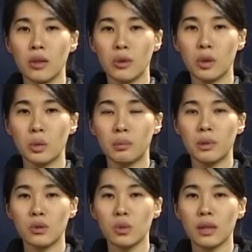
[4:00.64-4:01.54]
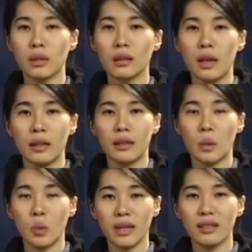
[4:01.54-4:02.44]
look between
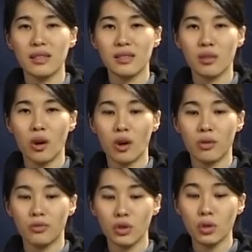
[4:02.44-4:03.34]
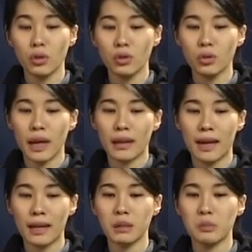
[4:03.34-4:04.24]
the weakness of you and
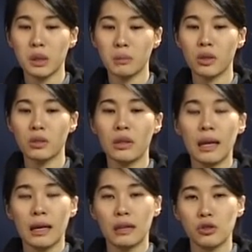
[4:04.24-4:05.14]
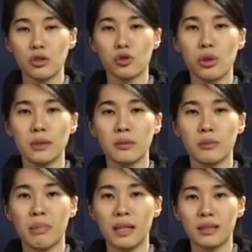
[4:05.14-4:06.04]
other people and just try to
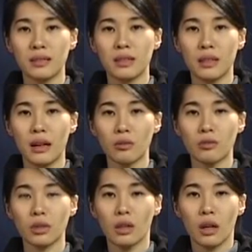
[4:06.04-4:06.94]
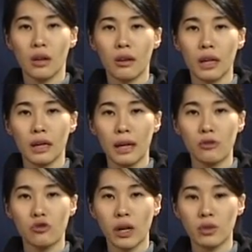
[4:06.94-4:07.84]
balance it out, okay?
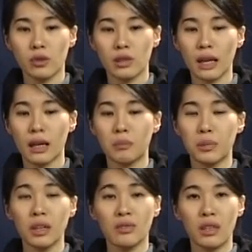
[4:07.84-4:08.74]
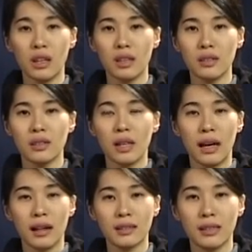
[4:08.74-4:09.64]
And try to take a bit of this
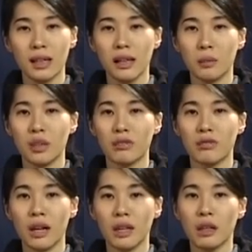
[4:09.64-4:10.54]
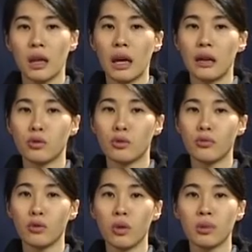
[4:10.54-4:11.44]
and take a bit of that and to
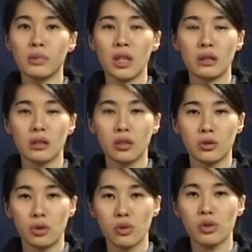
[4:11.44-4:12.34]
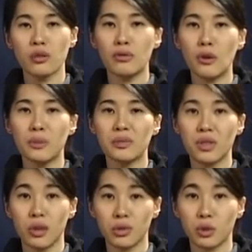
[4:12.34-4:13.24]
form the social
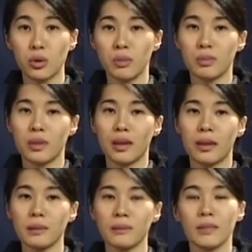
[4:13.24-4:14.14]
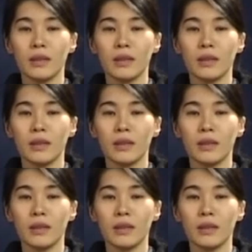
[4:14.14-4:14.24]
norms of the group, yeah?